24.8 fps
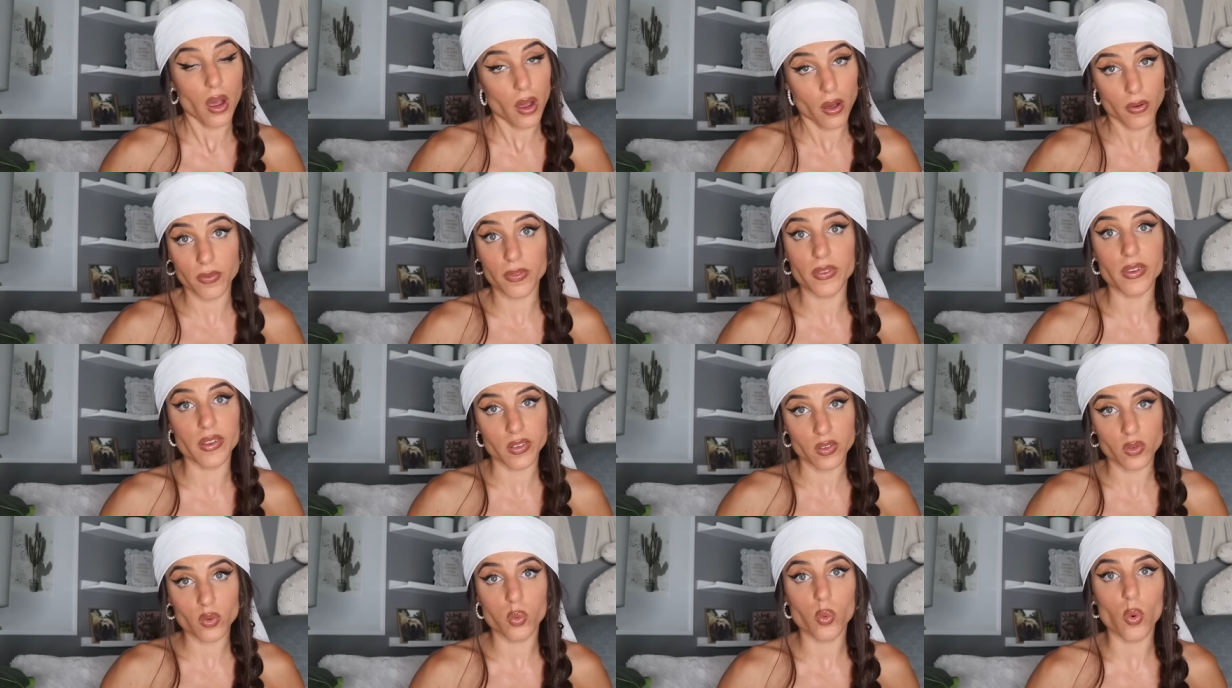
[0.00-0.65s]
of
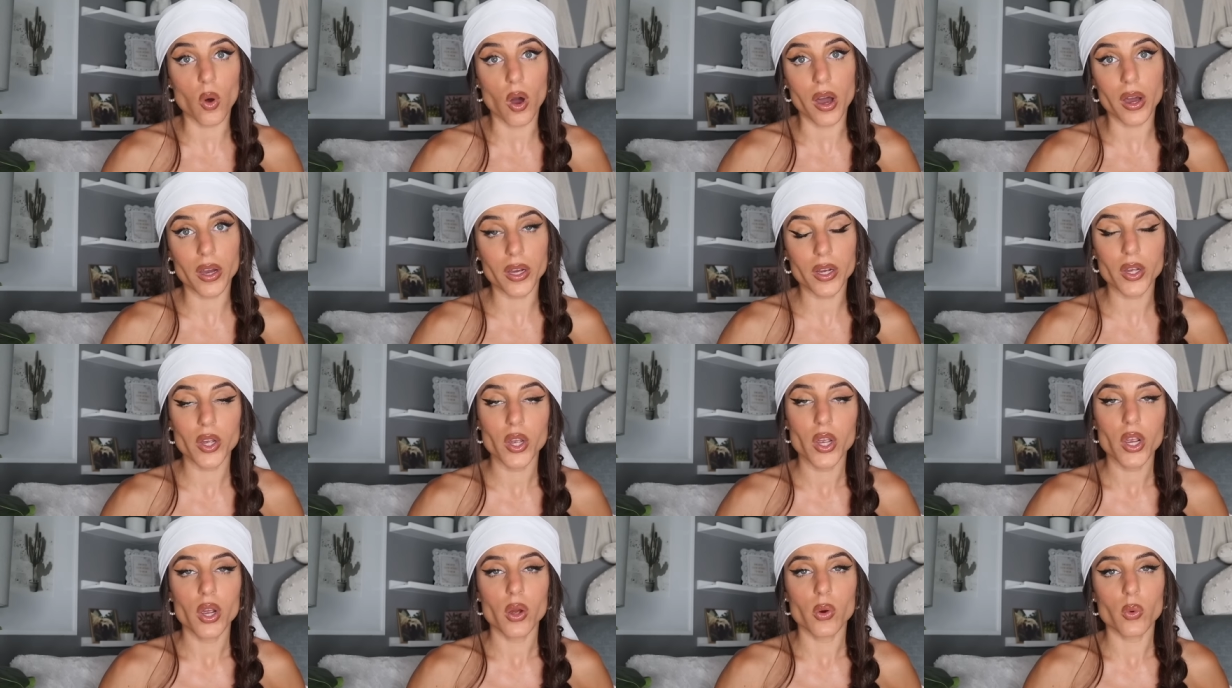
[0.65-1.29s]
this
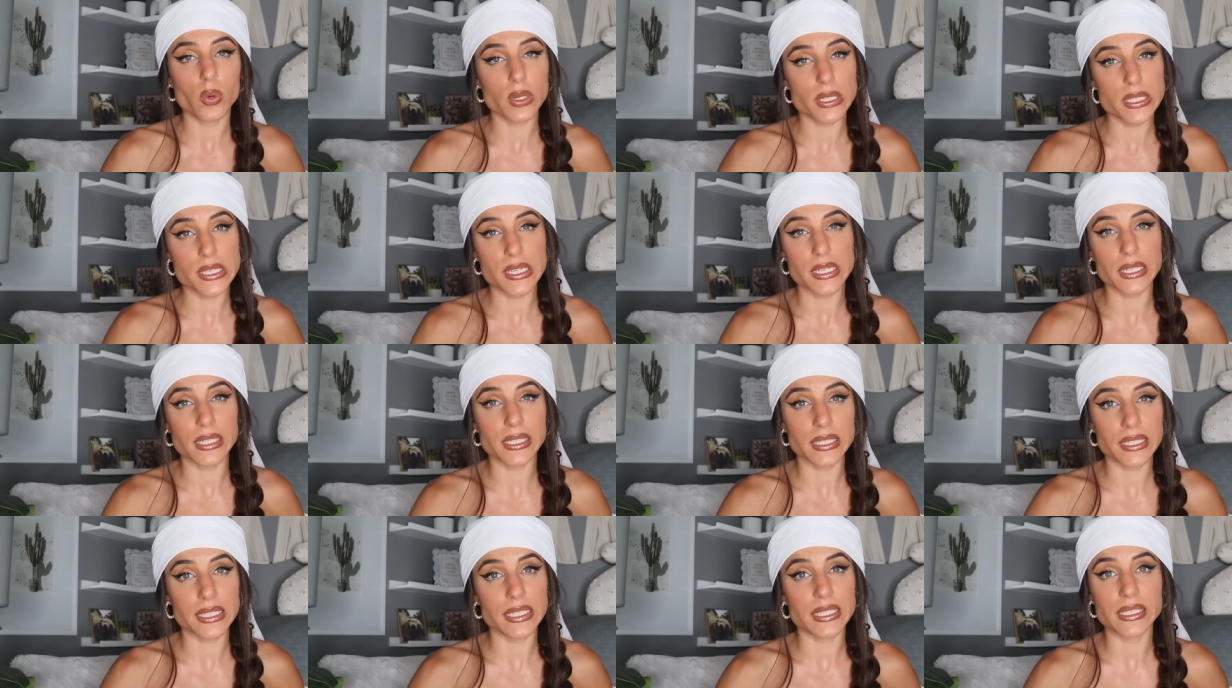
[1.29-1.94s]
walk was
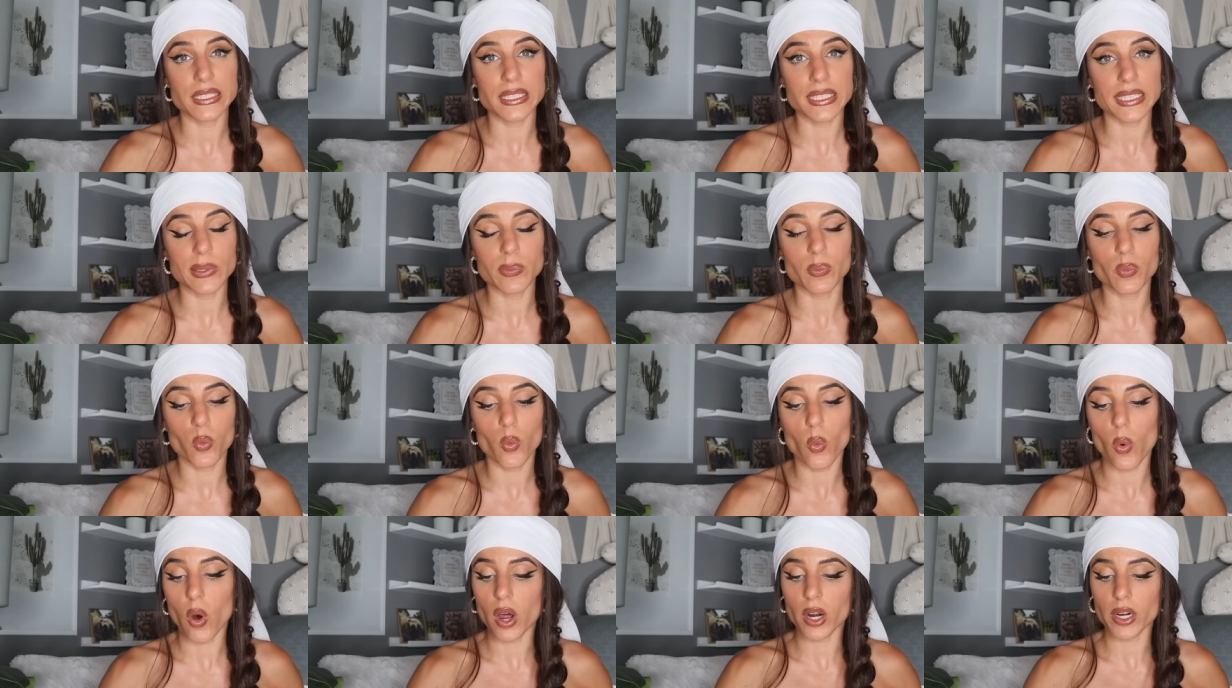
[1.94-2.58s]
in knee deep
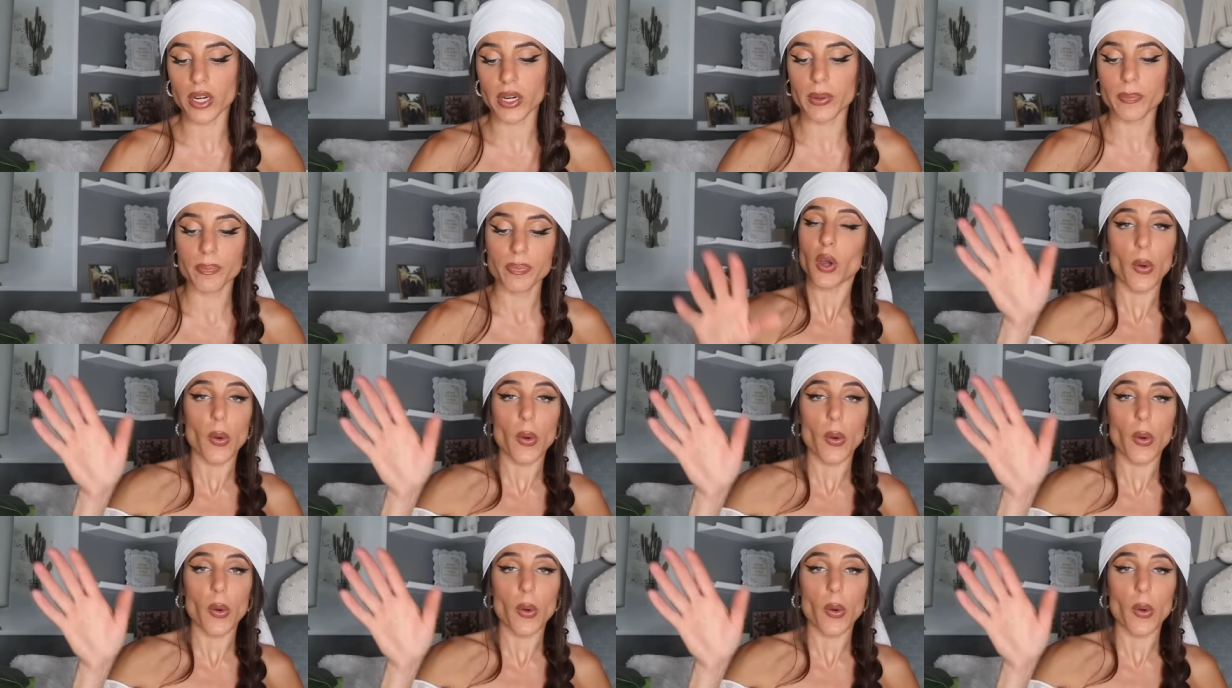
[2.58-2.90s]
water.